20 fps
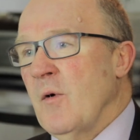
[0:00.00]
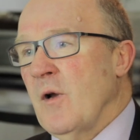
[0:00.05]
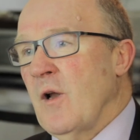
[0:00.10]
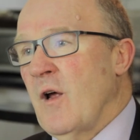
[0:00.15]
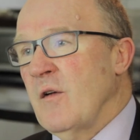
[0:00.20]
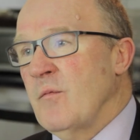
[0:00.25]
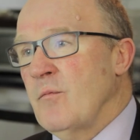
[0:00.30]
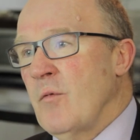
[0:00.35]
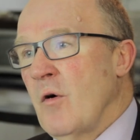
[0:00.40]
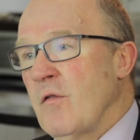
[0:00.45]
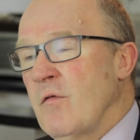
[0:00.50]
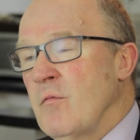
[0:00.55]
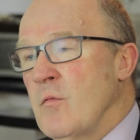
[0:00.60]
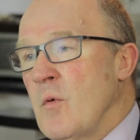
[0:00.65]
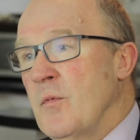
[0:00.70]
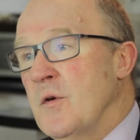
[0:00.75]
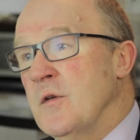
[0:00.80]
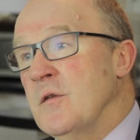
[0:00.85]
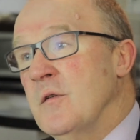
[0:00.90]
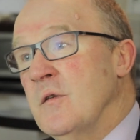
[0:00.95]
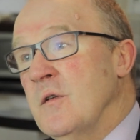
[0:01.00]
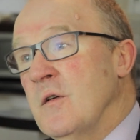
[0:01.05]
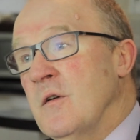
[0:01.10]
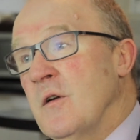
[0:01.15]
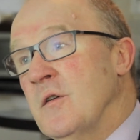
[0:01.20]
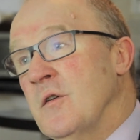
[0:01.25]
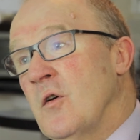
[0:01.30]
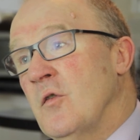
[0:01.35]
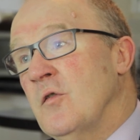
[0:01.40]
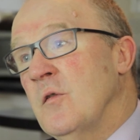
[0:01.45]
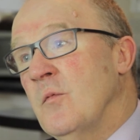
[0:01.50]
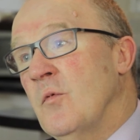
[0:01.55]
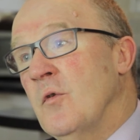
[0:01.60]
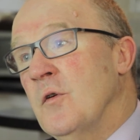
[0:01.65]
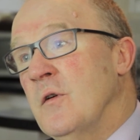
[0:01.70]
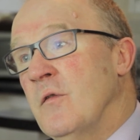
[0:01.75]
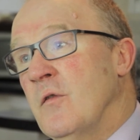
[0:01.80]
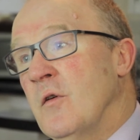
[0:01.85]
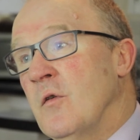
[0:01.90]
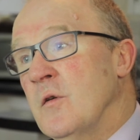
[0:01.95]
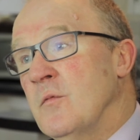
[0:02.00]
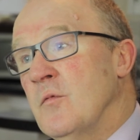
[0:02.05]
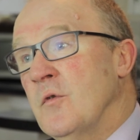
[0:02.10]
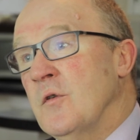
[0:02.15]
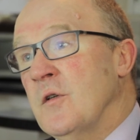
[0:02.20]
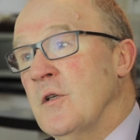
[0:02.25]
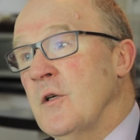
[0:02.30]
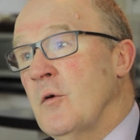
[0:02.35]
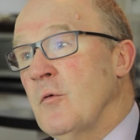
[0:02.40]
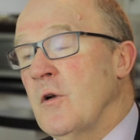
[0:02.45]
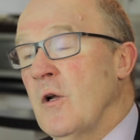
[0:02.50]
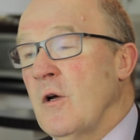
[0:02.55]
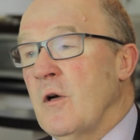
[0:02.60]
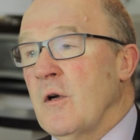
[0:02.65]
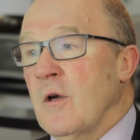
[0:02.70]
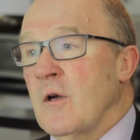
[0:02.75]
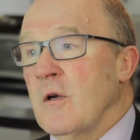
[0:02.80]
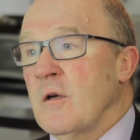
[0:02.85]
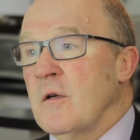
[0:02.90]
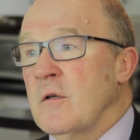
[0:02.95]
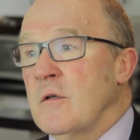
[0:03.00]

my life both from a business and a social point of view as much as I would like.